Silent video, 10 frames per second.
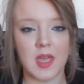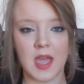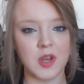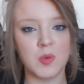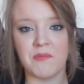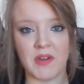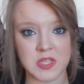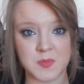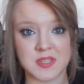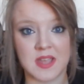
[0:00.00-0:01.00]
I knew
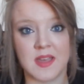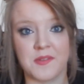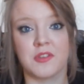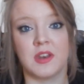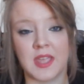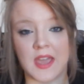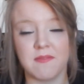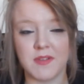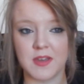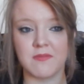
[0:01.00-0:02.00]
1000% that I was going to get
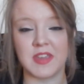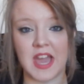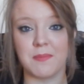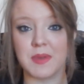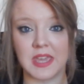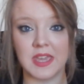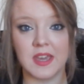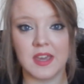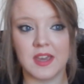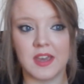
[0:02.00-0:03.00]
a VIP.
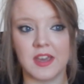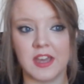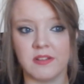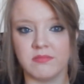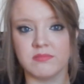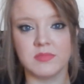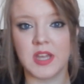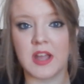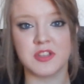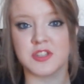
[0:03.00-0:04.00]

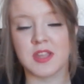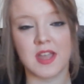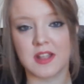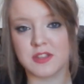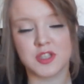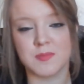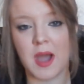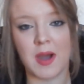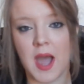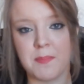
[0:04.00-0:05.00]
I just
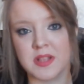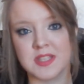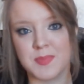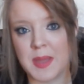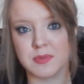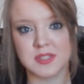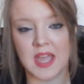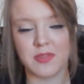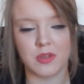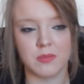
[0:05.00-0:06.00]
somehow happened to be able to
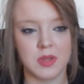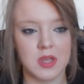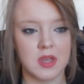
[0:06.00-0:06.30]
get them.